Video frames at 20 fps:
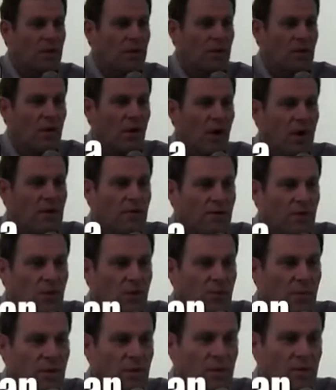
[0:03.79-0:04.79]
It's kind of
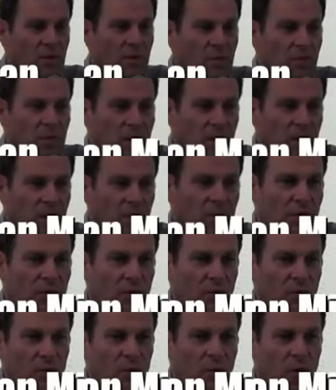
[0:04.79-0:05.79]
new business because it's
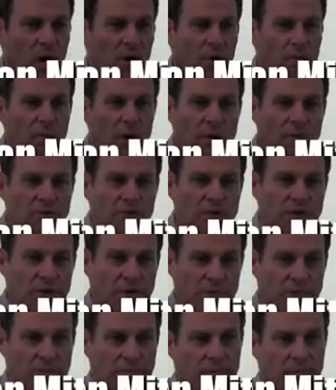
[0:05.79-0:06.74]
going to require a motion.